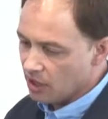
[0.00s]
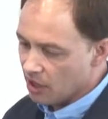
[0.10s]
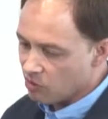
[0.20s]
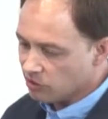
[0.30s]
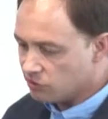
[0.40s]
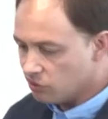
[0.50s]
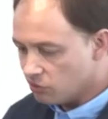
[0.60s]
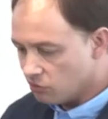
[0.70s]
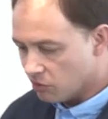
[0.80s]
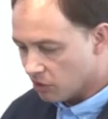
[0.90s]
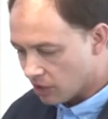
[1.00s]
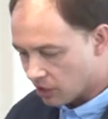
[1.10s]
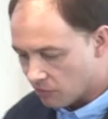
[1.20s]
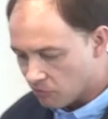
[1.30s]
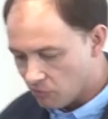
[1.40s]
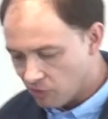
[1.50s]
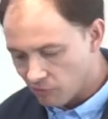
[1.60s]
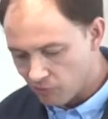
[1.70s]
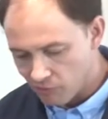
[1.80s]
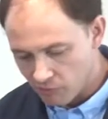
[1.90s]
I want to um,
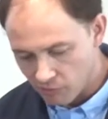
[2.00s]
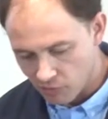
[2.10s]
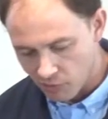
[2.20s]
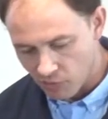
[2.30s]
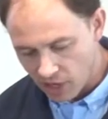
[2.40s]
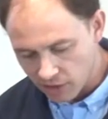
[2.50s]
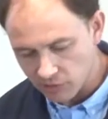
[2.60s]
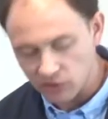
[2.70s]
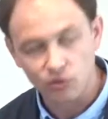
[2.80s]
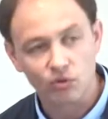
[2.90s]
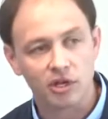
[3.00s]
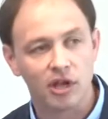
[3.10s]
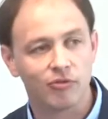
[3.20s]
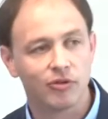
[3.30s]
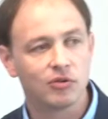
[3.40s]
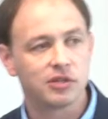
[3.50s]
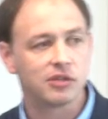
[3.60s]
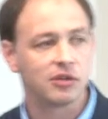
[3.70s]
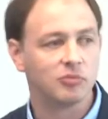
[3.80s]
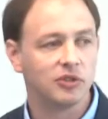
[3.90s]
for a part of the talk now, focus
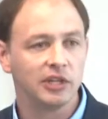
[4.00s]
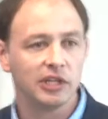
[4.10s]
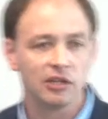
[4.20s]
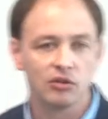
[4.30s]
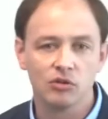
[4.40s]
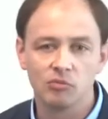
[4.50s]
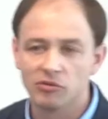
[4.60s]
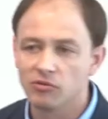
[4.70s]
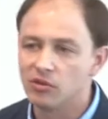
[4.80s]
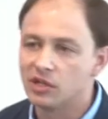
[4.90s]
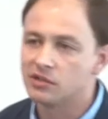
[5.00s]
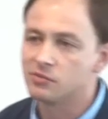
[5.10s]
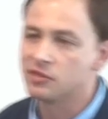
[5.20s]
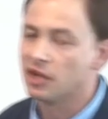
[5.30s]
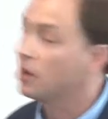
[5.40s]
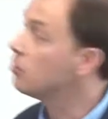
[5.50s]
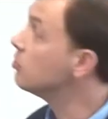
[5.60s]
on a particular group of organisms that I